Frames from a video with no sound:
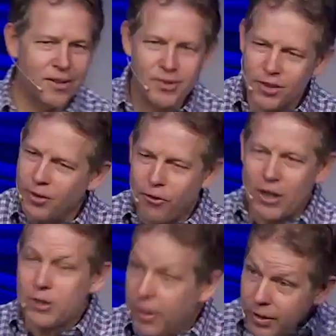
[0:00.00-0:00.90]
Just a
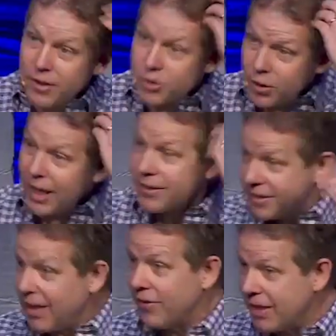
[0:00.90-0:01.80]
fresh, and this
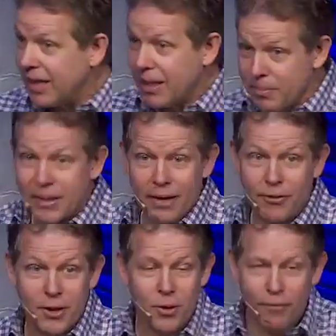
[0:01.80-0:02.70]
2017 can be that
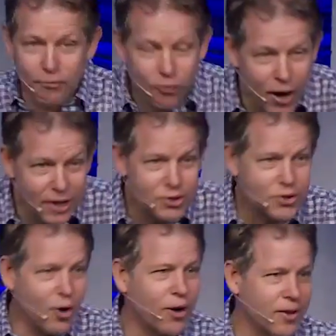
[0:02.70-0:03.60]
for you a fresh
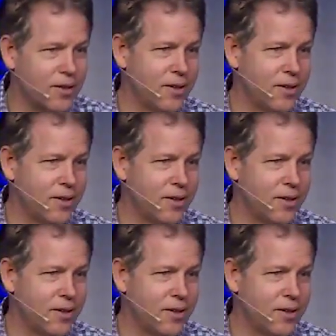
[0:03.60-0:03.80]
start,